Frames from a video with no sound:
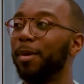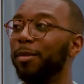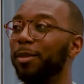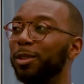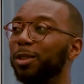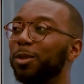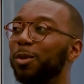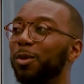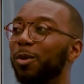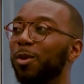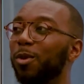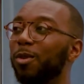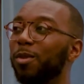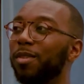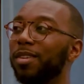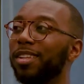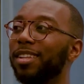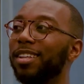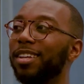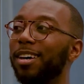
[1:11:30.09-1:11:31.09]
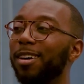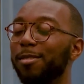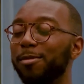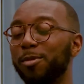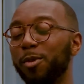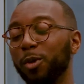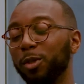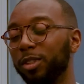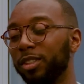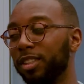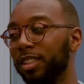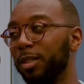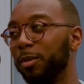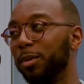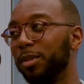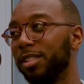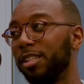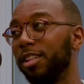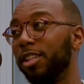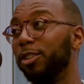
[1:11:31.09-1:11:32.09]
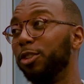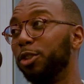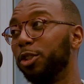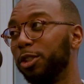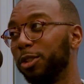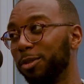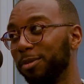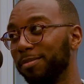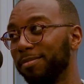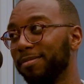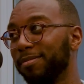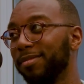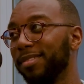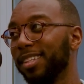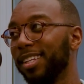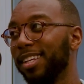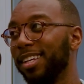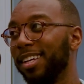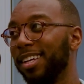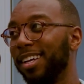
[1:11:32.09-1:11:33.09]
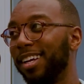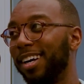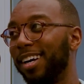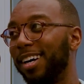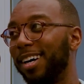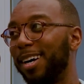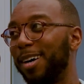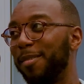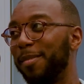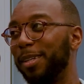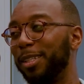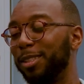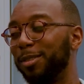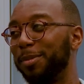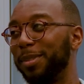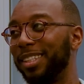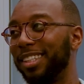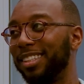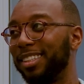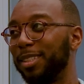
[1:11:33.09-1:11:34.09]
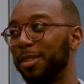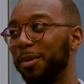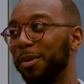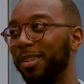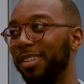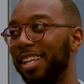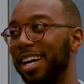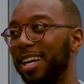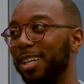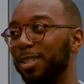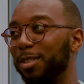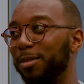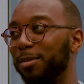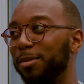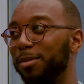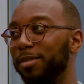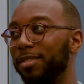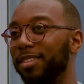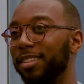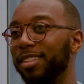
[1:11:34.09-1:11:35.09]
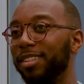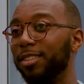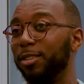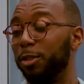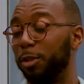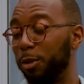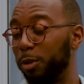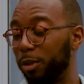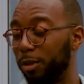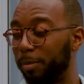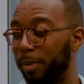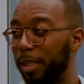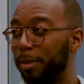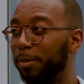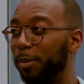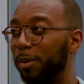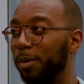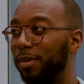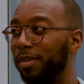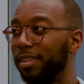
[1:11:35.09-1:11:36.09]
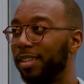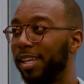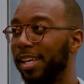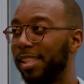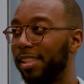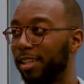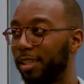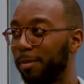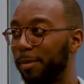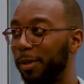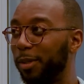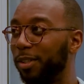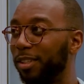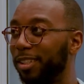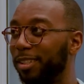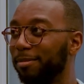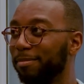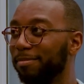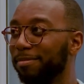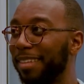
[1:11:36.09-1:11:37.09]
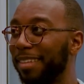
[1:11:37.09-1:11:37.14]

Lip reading: of the school, unfortunately, was LaJew, and it's because there were a lot of Jewish people in the community.